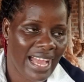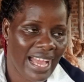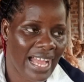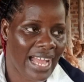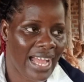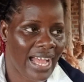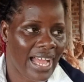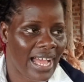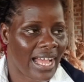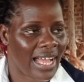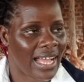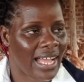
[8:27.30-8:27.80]

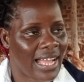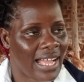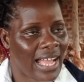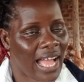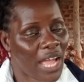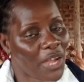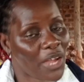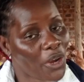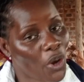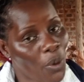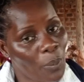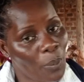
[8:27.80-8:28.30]

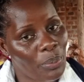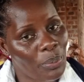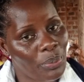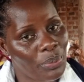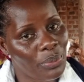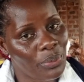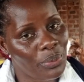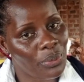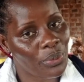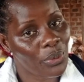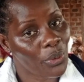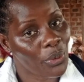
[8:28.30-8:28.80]
I hope
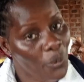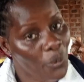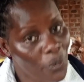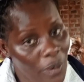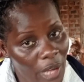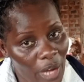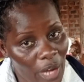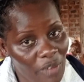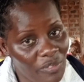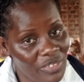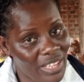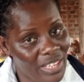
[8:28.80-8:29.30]
we
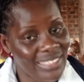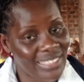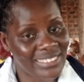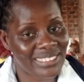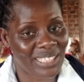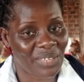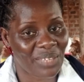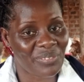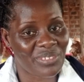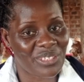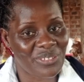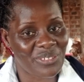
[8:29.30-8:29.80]
have learned
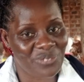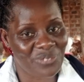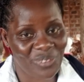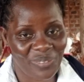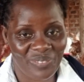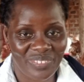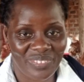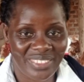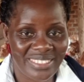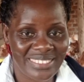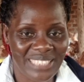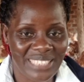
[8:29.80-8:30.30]
something
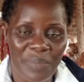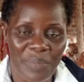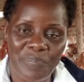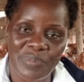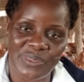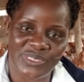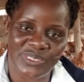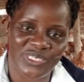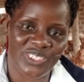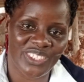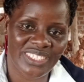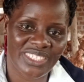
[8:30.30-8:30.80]
from this
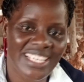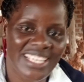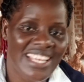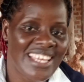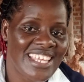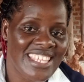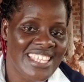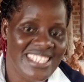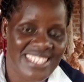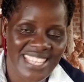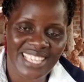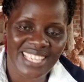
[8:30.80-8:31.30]
episode.
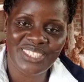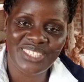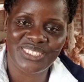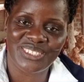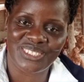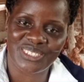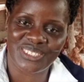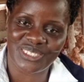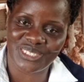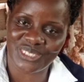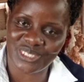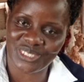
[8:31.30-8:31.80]
Thank you
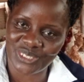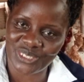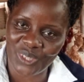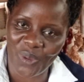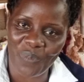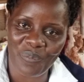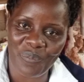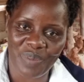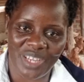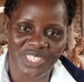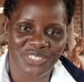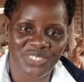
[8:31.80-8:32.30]

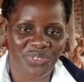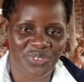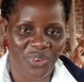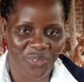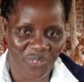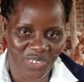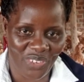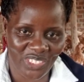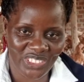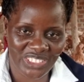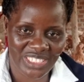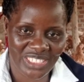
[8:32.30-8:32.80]
so much for
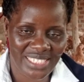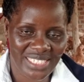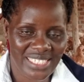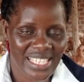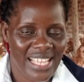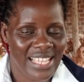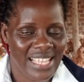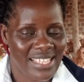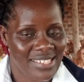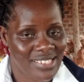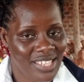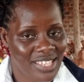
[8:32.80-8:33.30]
watching.
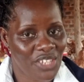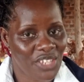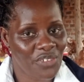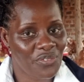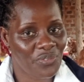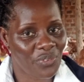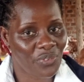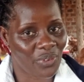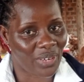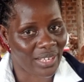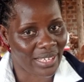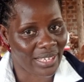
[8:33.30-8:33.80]
Thank you
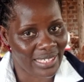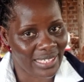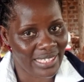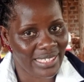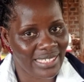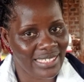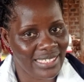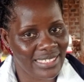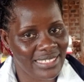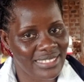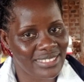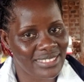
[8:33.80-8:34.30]
for
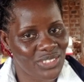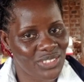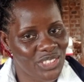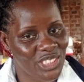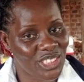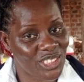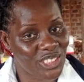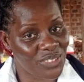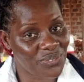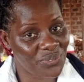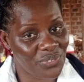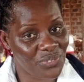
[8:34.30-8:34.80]
clicking into
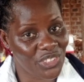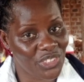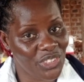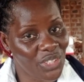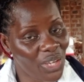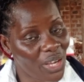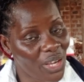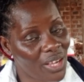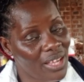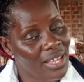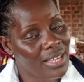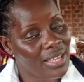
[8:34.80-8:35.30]
this
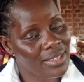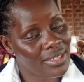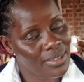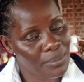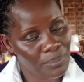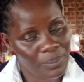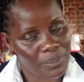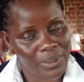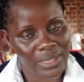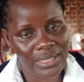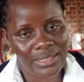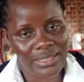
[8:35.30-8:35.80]
video.
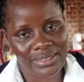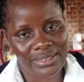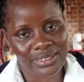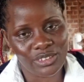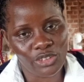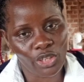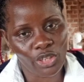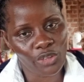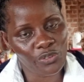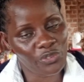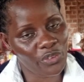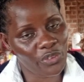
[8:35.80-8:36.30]
Please
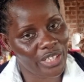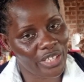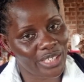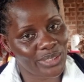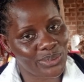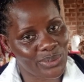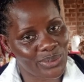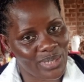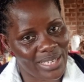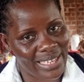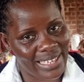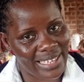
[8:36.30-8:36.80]
don't
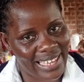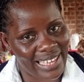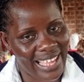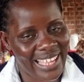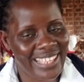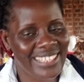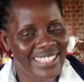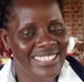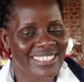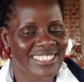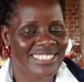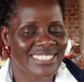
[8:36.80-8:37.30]
forget to
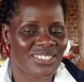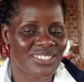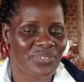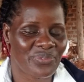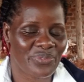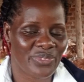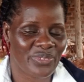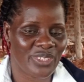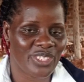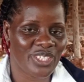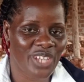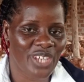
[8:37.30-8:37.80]
like this
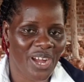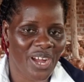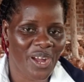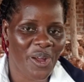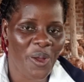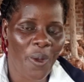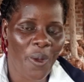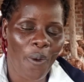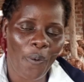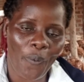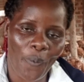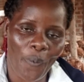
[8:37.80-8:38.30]
video,
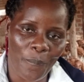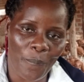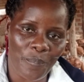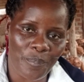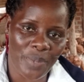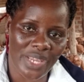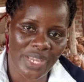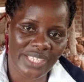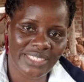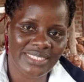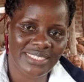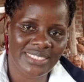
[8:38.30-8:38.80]

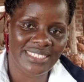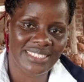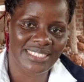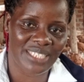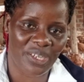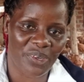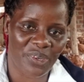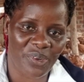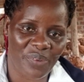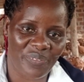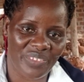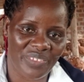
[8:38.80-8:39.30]
comment in
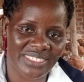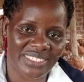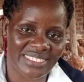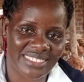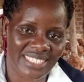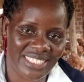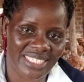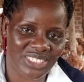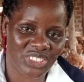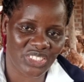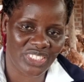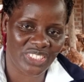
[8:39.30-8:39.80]
the comment
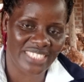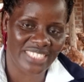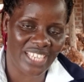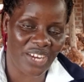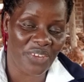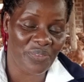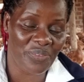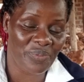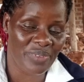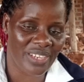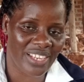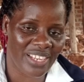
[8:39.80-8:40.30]
section
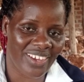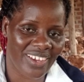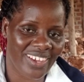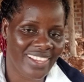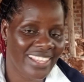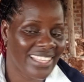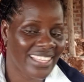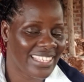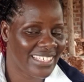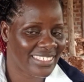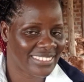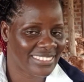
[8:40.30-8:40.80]
down below,
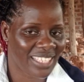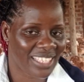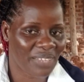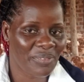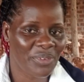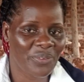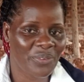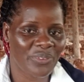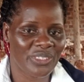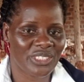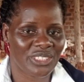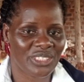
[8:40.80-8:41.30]
tell
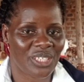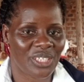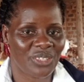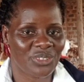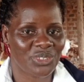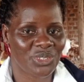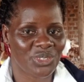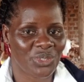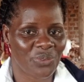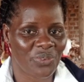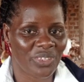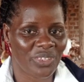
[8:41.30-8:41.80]
me which
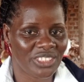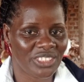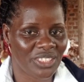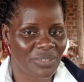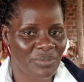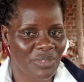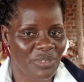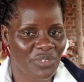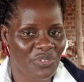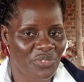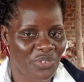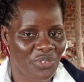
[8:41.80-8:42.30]
country you're
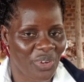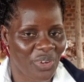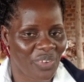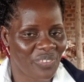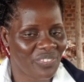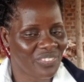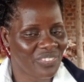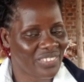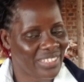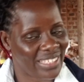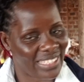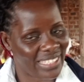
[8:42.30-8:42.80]
watching me
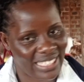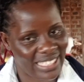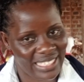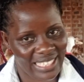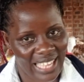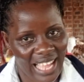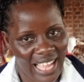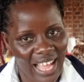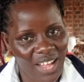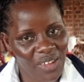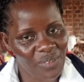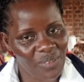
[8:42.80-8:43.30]
from, and
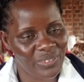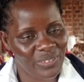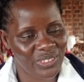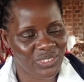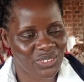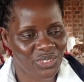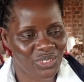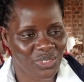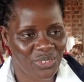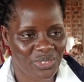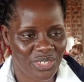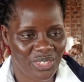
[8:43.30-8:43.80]
I'll be
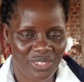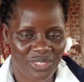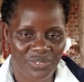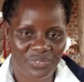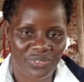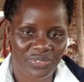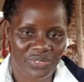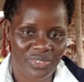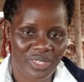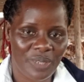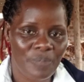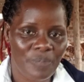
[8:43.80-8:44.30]
so
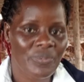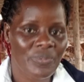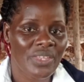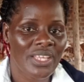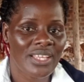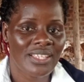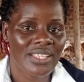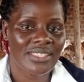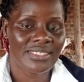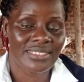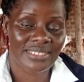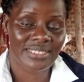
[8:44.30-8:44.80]
grateful.
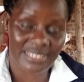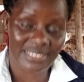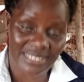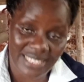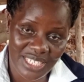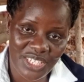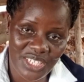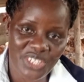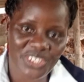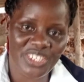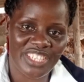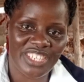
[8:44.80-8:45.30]

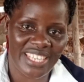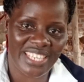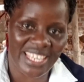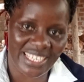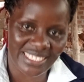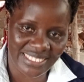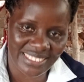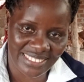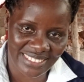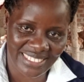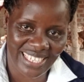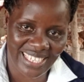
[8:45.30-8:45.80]
See you
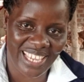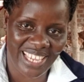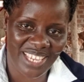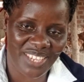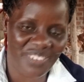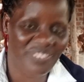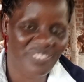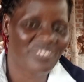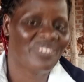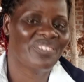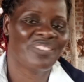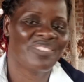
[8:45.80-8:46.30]
next
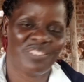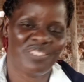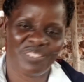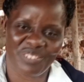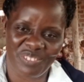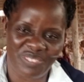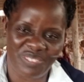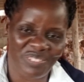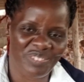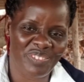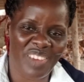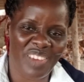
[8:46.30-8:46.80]
time.
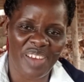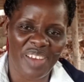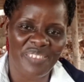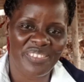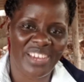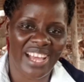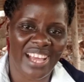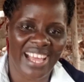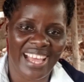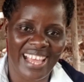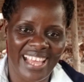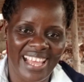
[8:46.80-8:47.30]
Bye
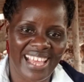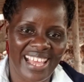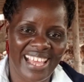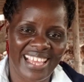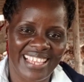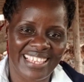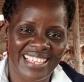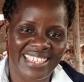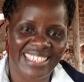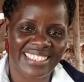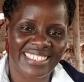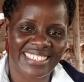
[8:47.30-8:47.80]

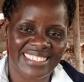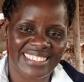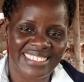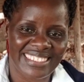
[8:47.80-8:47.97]
bye.